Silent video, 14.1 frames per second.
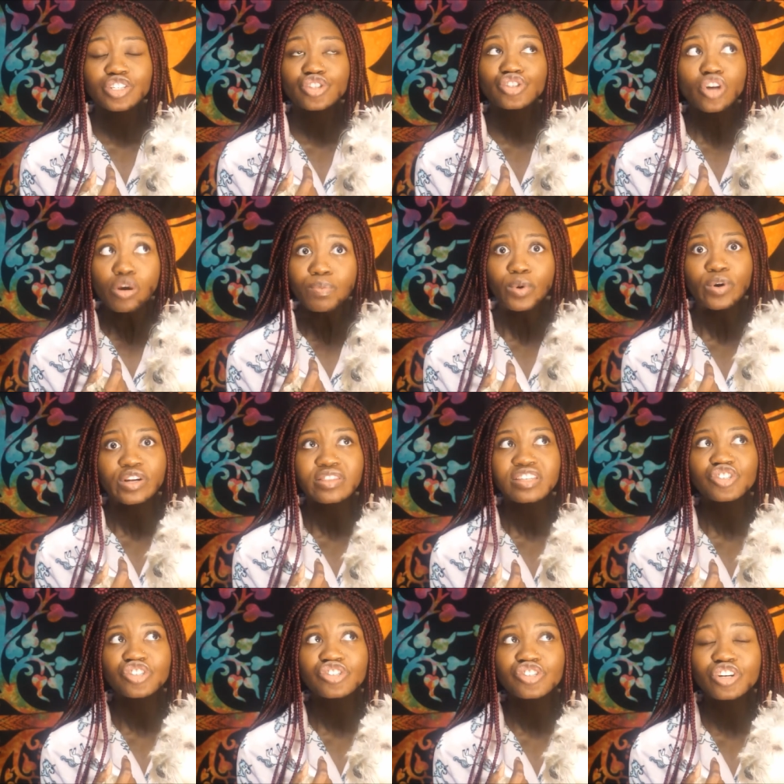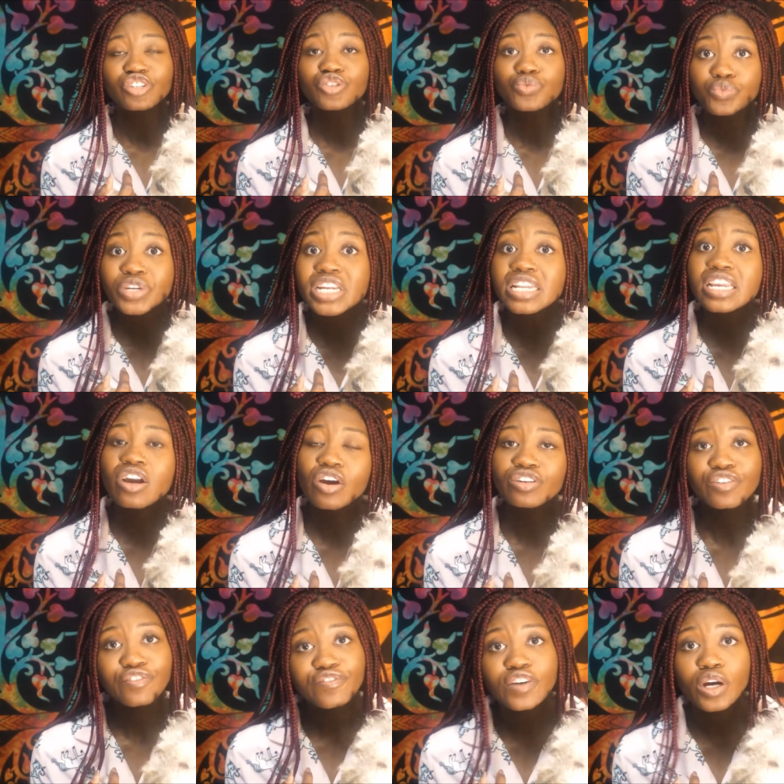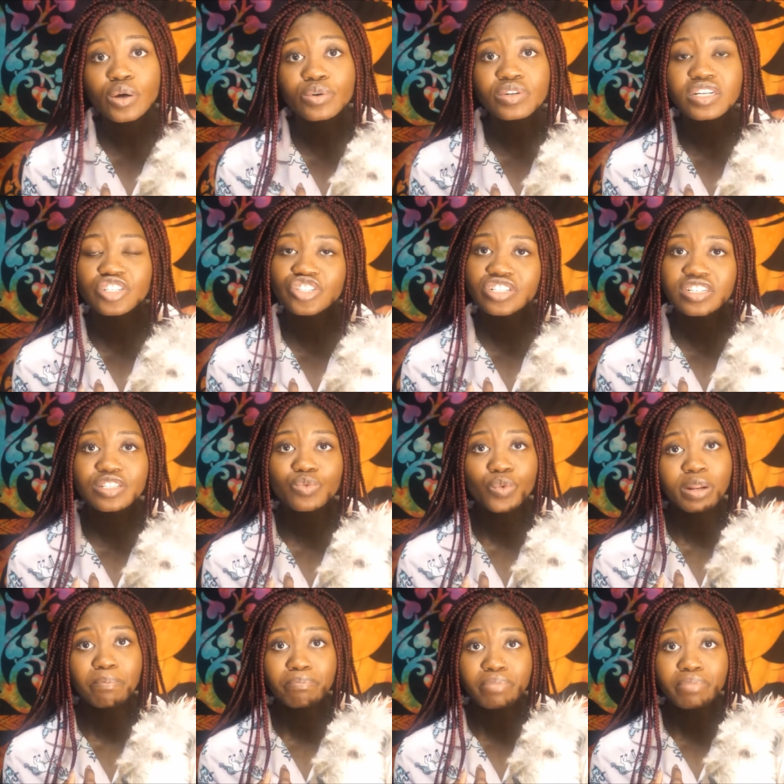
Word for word: so bored that she starts reading on her phone because she doesn't want to